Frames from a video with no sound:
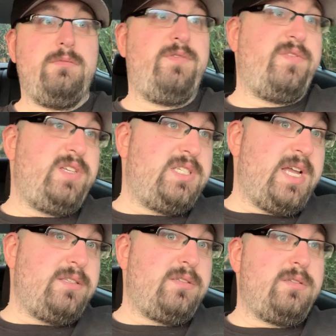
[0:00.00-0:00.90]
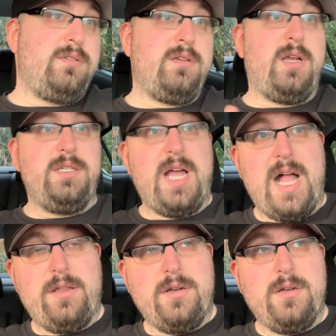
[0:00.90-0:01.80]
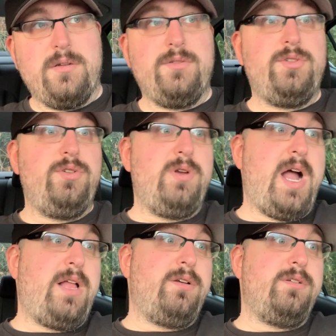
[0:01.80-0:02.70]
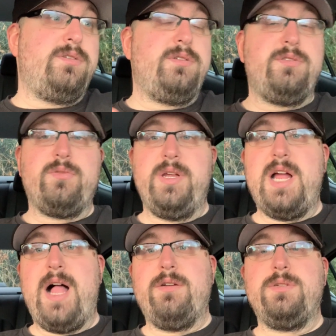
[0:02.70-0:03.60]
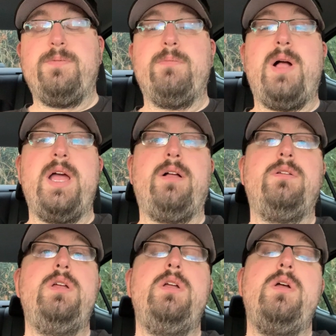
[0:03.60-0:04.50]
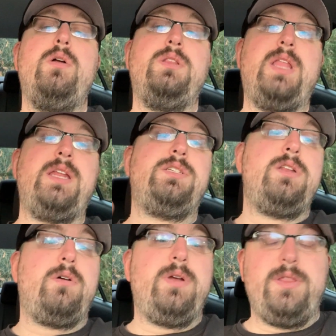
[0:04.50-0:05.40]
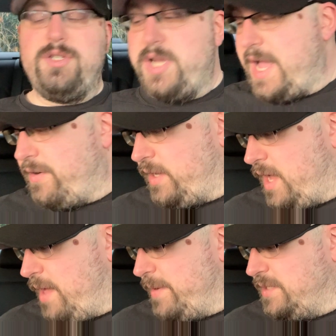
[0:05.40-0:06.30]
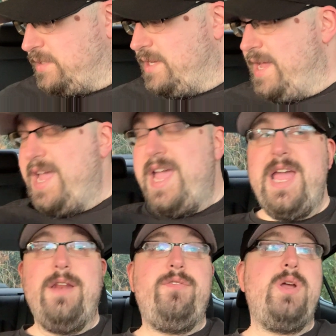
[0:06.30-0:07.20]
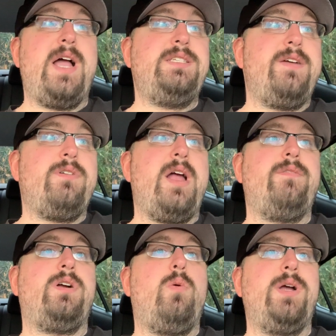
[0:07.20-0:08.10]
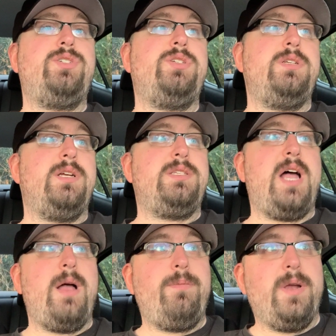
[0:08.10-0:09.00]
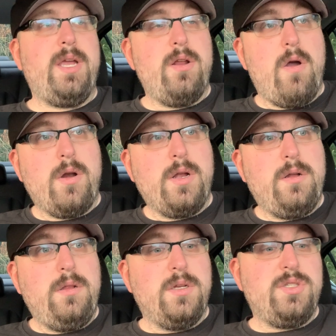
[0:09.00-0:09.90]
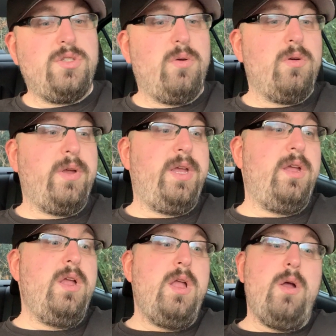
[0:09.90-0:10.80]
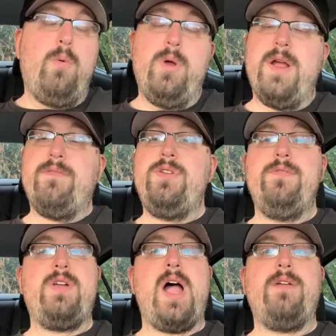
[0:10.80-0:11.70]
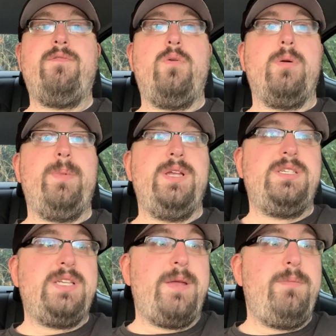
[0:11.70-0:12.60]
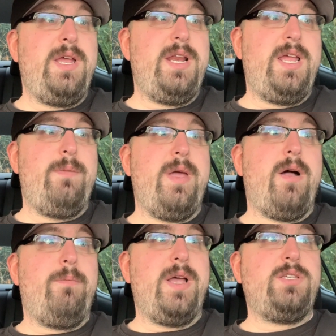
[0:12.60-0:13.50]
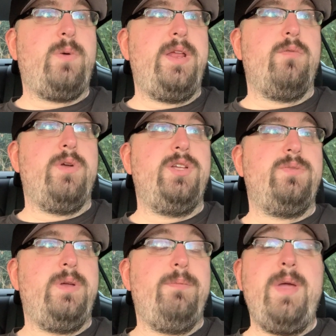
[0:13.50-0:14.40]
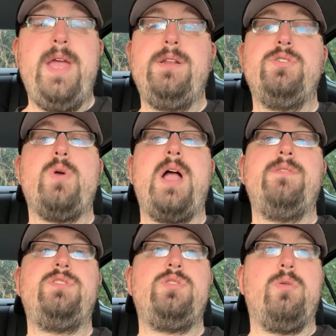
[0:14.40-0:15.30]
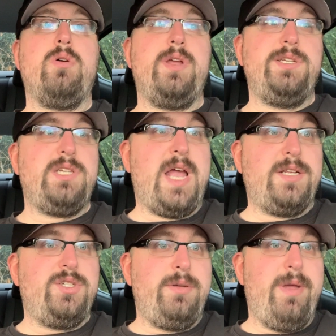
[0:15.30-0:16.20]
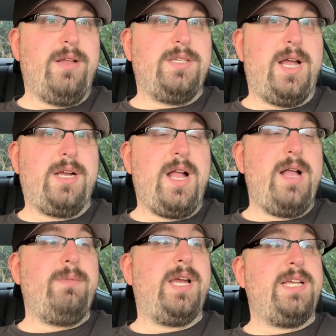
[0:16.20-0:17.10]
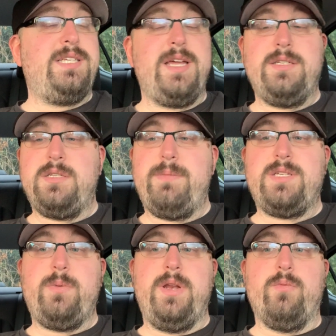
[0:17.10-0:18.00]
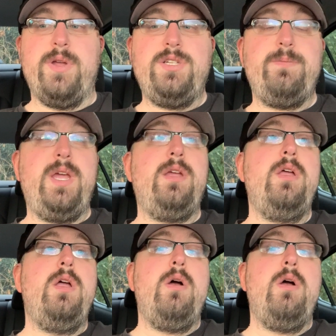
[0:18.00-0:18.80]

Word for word: 50 cents, $1, $2, $3 per mile? Let us know in the chat or the comments. And if you guys ever have a question, a topic, an article, a story, whatever you've got for me, send me an email. Best way to reach me, paidtodrivestories@gmail.com. Like I said, it's the best way to reach me.